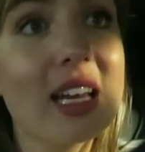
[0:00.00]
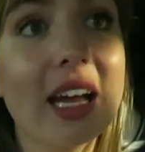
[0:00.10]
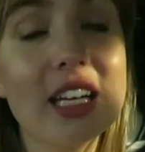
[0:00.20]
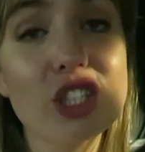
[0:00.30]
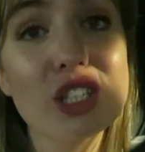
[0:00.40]
estate
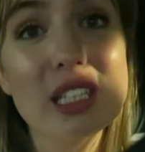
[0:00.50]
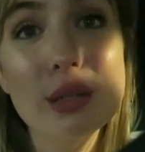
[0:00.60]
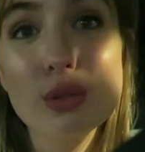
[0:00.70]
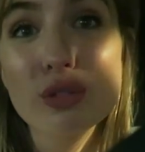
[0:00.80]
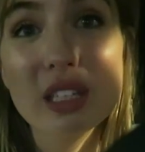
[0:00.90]
agent because he
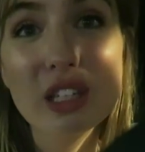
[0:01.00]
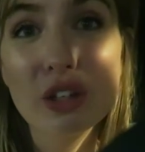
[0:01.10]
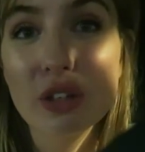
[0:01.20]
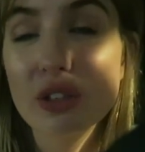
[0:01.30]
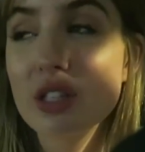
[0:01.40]
was really
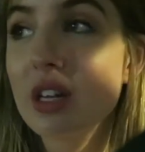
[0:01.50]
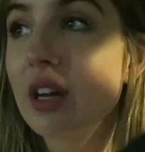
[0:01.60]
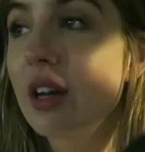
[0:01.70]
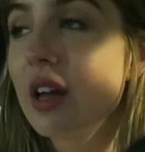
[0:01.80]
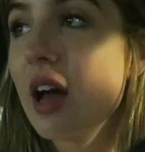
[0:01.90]
good
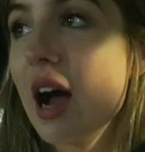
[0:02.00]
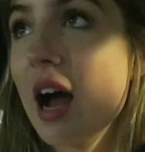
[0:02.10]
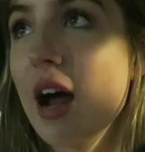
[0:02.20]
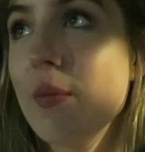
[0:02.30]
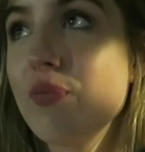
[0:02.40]

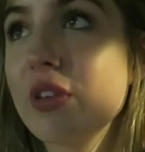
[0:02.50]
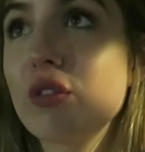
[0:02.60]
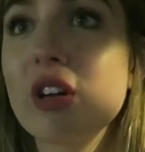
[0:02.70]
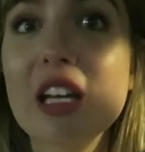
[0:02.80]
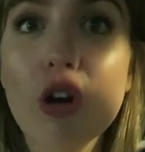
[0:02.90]
um,
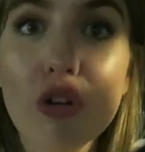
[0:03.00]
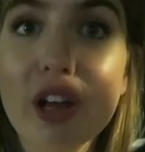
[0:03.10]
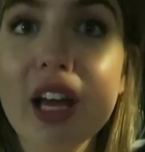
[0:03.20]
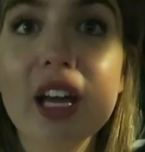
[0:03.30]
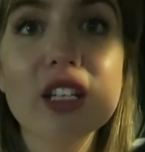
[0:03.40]
and really on
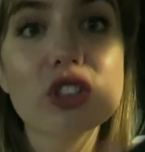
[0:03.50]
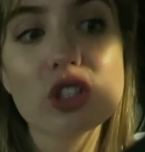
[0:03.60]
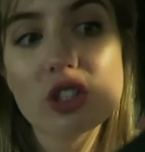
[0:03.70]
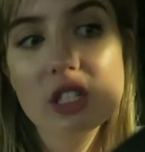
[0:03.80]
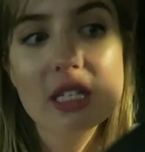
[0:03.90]
it and
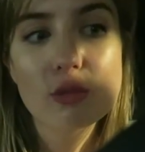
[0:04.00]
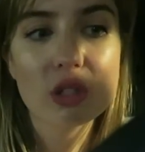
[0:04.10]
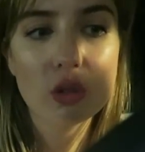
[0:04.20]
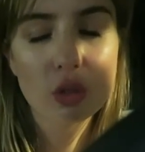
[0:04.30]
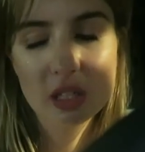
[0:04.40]
just seemed
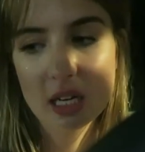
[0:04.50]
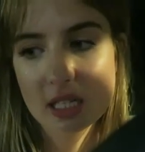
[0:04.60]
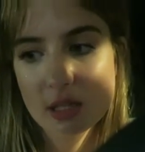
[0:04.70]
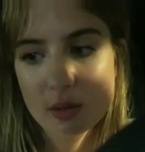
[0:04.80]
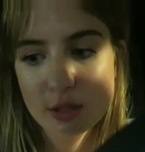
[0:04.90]
really
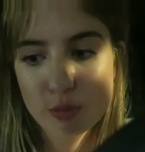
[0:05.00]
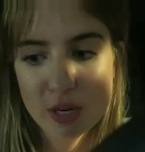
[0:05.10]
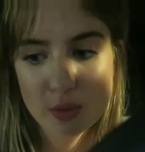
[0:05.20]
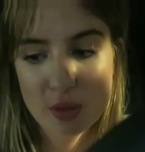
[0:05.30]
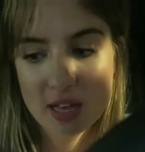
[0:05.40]
organised so I was
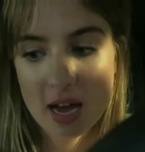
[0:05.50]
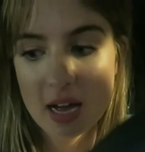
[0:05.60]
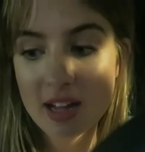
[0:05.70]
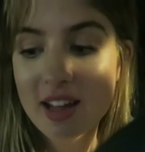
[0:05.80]
impressed with that